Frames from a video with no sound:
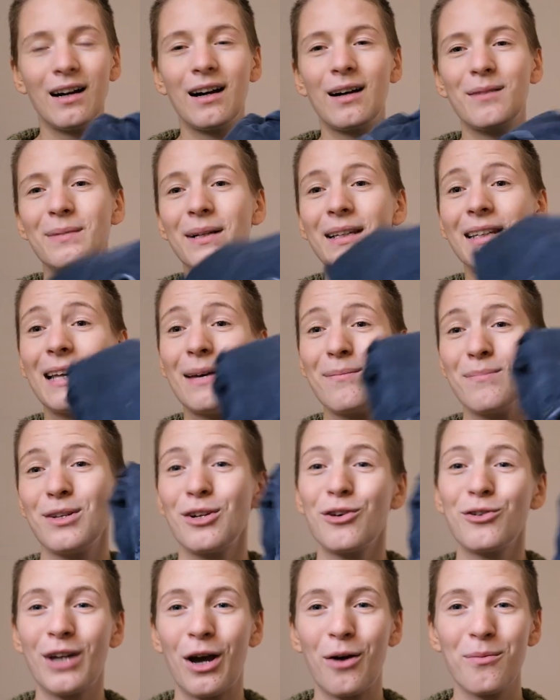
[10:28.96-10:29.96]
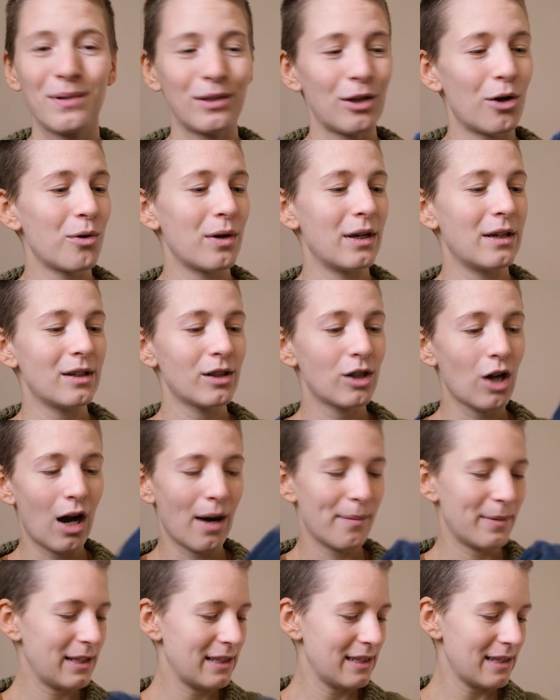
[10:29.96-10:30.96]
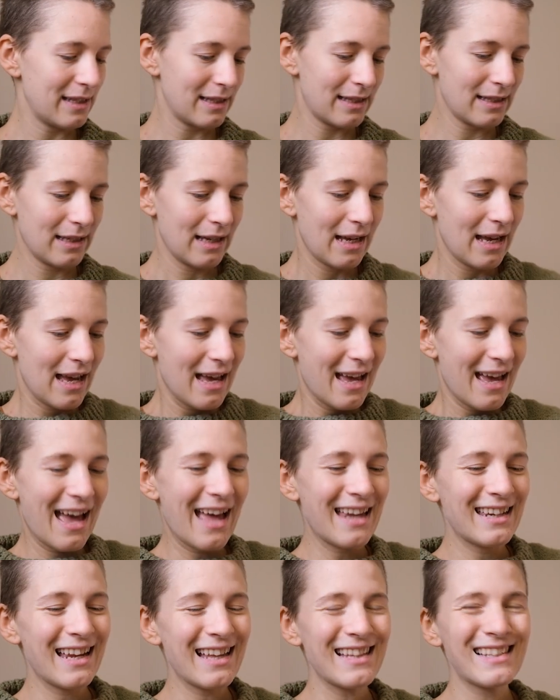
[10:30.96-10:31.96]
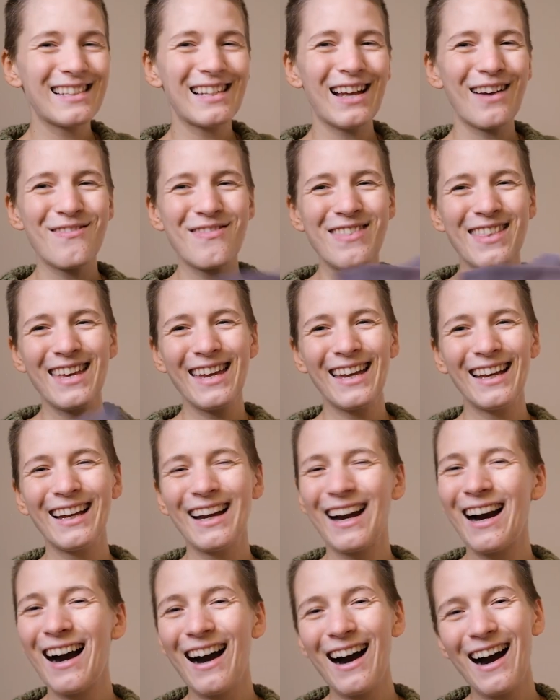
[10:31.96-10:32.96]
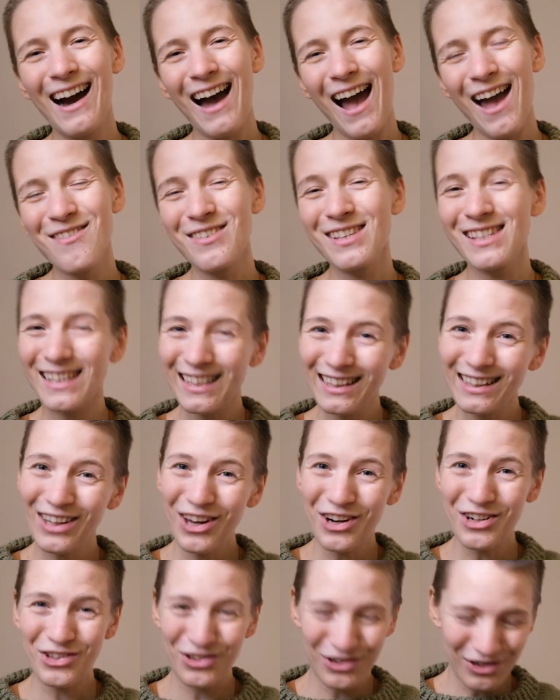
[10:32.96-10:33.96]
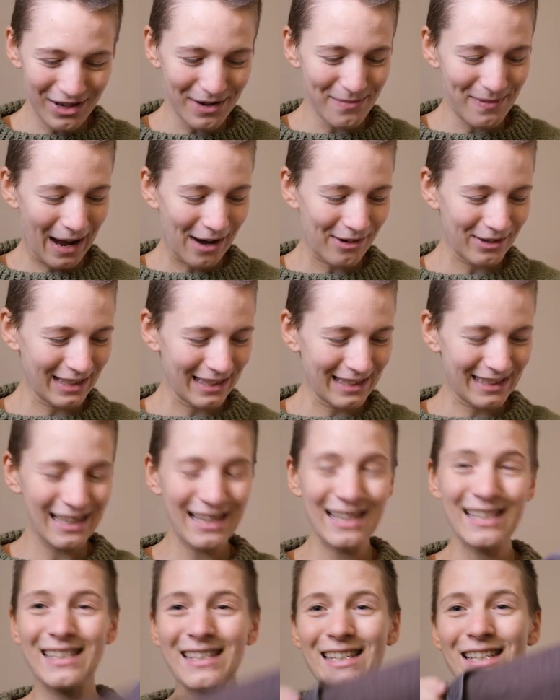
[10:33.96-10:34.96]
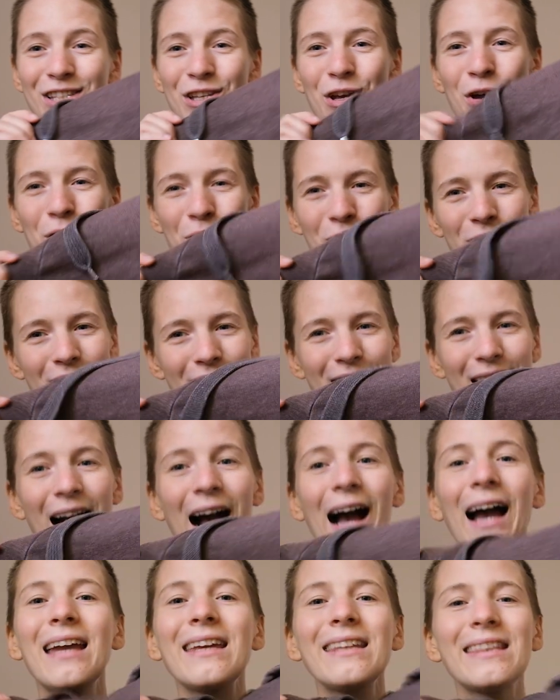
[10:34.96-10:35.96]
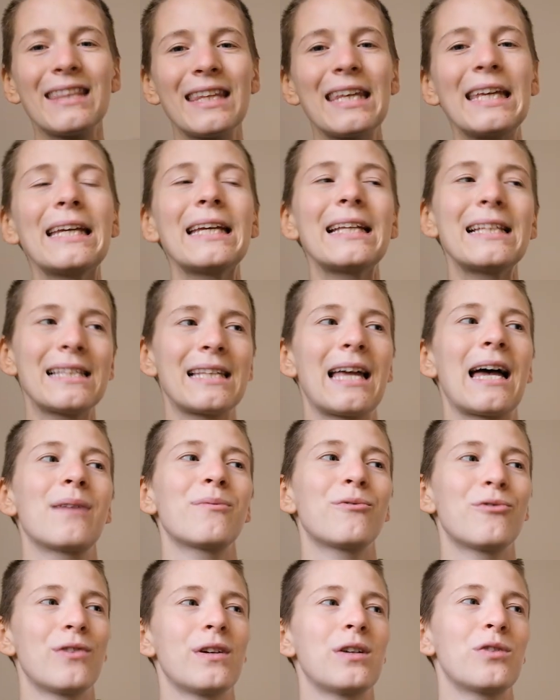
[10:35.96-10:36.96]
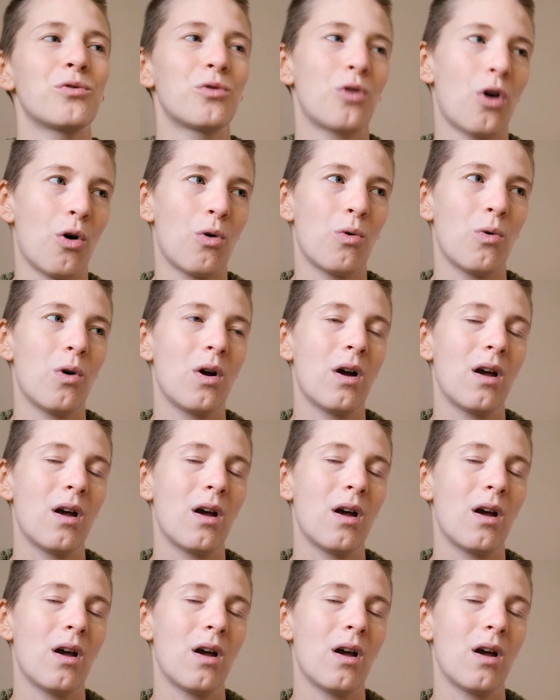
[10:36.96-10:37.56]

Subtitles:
let me know down below in the comments. And then something I'm still not sure about it is this hoodie. I think it's time for it to go.